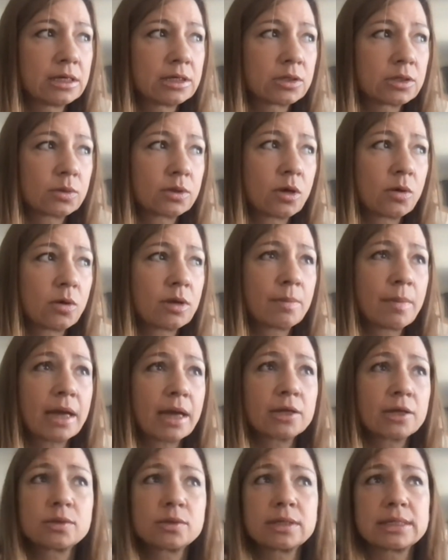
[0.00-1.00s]
So going
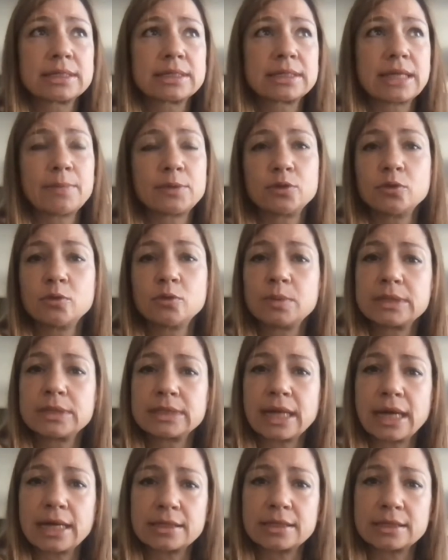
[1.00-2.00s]
back to the step 2,
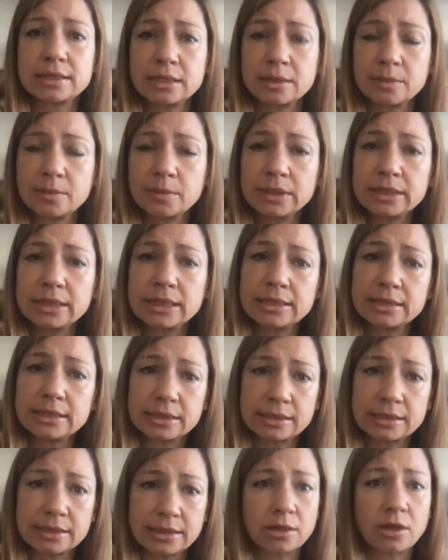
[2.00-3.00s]
besides sustainability, it's
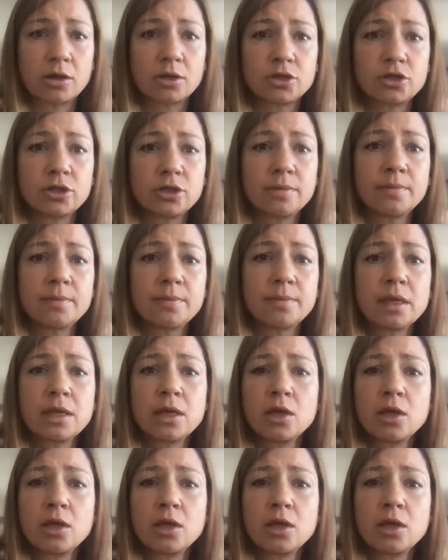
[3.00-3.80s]
technology.